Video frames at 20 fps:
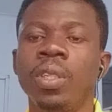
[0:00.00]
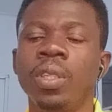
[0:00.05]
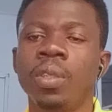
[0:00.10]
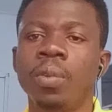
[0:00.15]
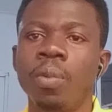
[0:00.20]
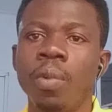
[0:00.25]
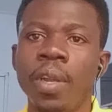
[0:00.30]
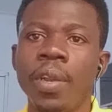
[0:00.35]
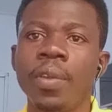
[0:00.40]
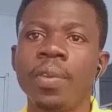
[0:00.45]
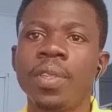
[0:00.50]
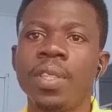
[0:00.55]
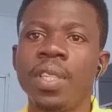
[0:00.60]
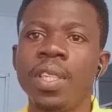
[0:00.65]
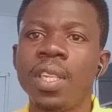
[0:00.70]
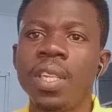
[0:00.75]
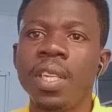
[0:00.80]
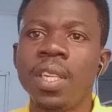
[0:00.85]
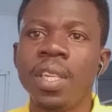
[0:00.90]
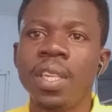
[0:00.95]
when you
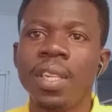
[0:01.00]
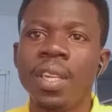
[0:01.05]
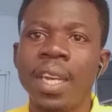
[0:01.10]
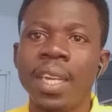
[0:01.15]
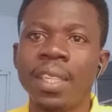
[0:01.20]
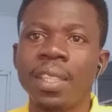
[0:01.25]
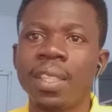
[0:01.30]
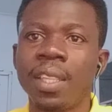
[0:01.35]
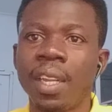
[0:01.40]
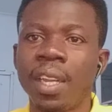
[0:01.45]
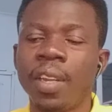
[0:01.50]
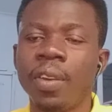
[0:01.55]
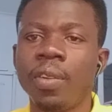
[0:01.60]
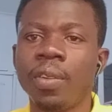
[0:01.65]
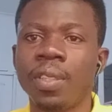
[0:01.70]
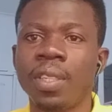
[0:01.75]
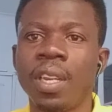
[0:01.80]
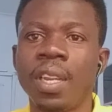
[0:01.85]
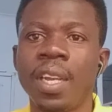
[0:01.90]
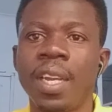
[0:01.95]
see that three dot
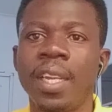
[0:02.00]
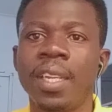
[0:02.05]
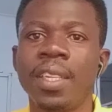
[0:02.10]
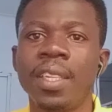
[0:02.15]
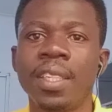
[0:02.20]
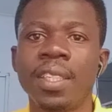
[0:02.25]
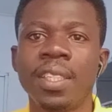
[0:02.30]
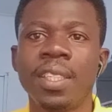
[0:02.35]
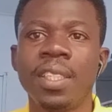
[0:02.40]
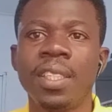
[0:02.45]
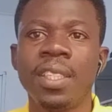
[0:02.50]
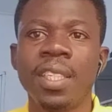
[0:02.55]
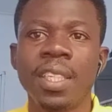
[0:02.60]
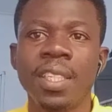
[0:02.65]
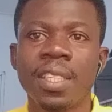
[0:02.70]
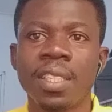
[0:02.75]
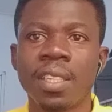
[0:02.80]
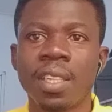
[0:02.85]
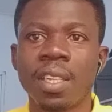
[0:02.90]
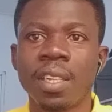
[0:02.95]
line, then
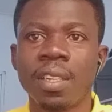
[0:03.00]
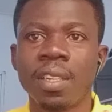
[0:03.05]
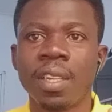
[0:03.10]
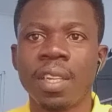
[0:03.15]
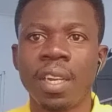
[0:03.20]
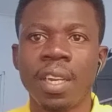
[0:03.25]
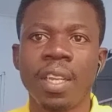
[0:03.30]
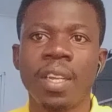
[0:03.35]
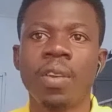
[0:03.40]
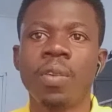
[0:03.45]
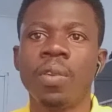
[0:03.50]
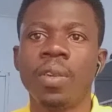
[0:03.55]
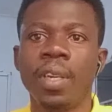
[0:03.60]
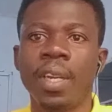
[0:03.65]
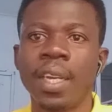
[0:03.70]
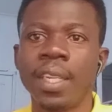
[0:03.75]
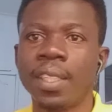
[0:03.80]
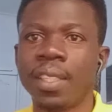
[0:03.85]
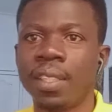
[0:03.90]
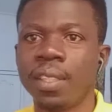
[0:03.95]
just click on
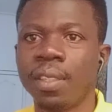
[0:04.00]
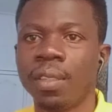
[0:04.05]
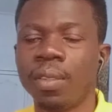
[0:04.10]
that.